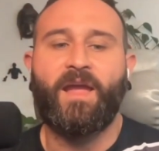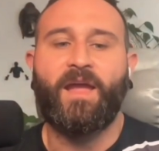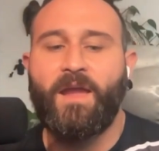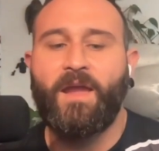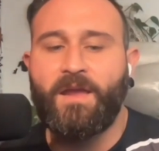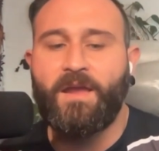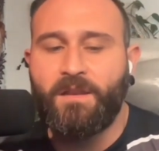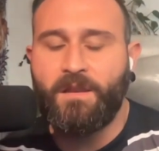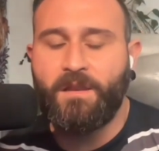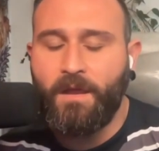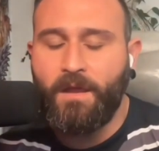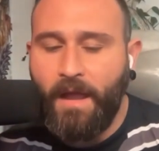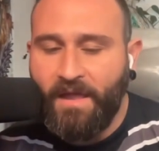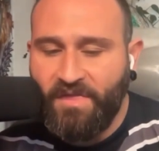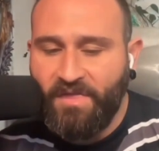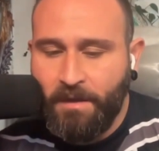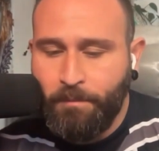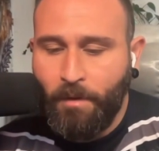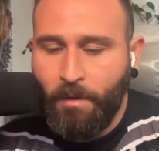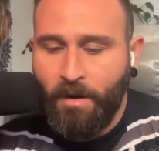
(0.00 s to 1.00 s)
and
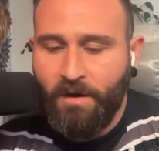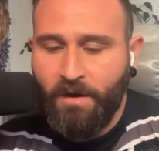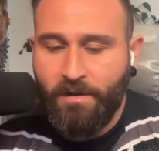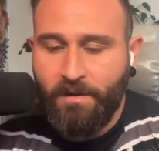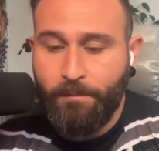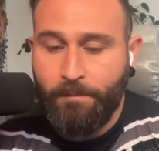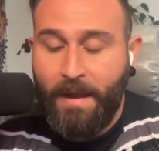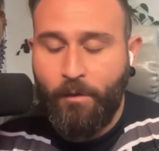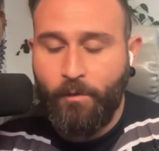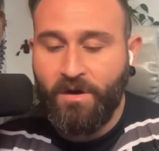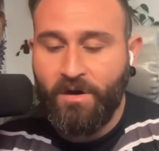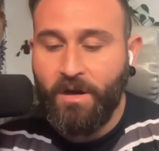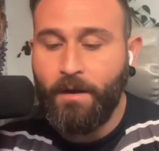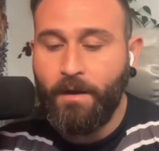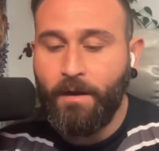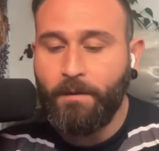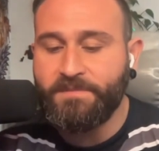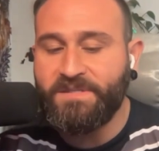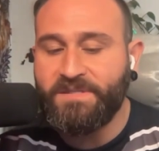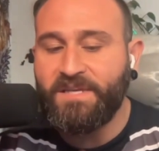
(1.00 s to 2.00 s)
i think part of the power
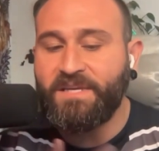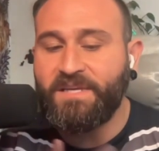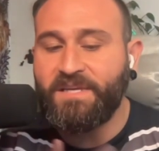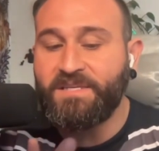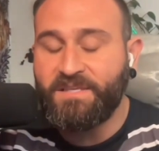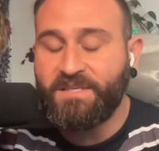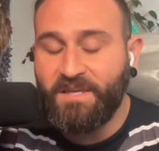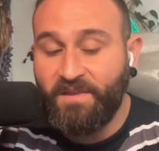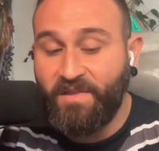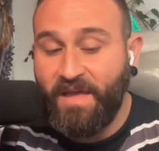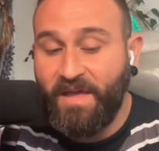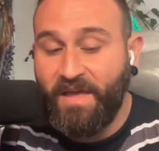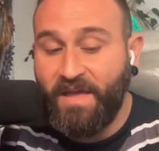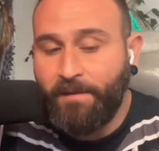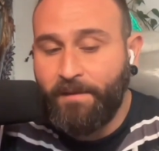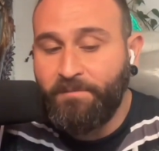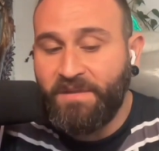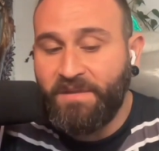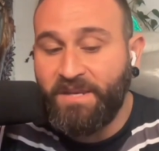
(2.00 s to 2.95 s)
comes is in that